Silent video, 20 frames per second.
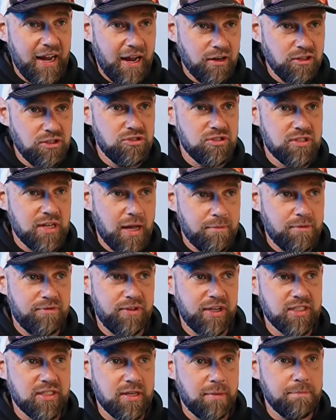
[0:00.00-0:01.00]
How did you stop and
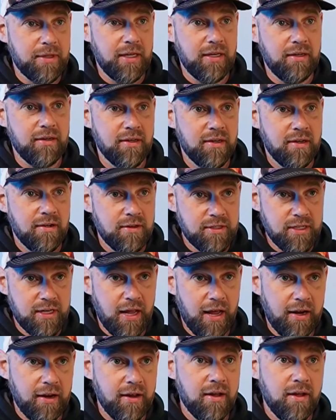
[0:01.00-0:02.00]
fix something
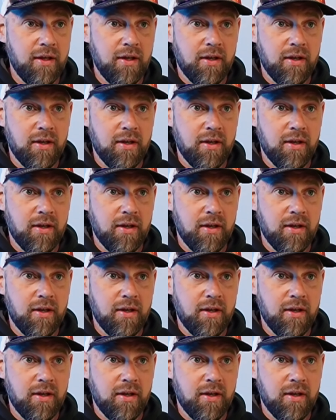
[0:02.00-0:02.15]
today?